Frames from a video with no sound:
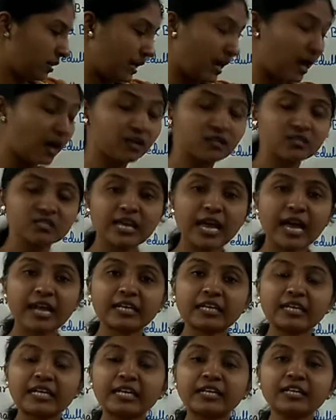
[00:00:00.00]
lungs
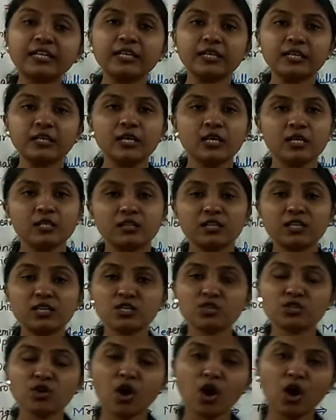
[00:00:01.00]
and kidney.
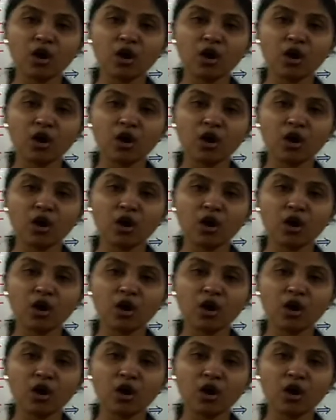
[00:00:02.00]
These